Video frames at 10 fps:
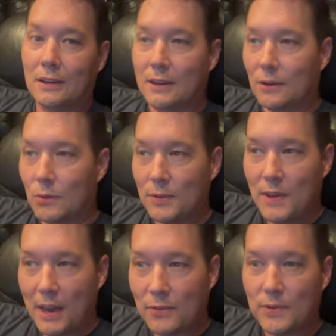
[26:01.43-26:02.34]
you know what if
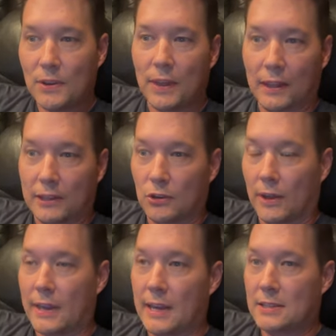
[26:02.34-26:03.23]
you had a field that like you're
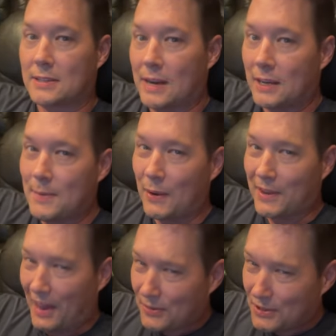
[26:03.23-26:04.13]
like excited about
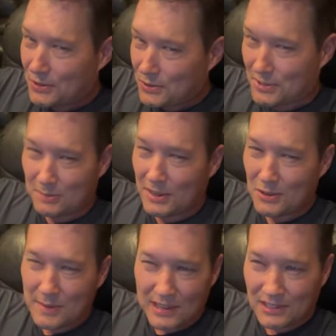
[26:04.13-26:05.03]
gavin newsom can
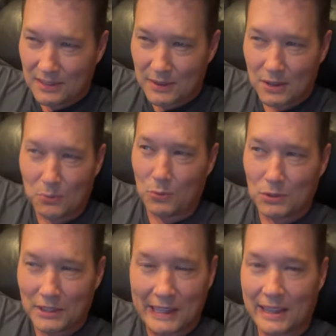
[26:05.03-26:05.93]
you imagine living in a
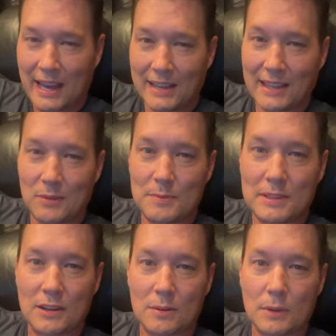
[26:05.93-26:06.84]
world like that that would be
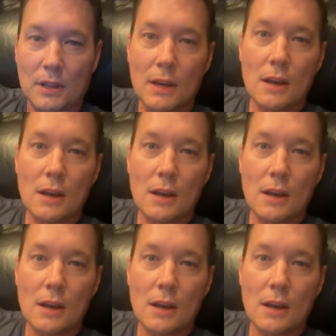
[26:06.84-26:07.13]
terrible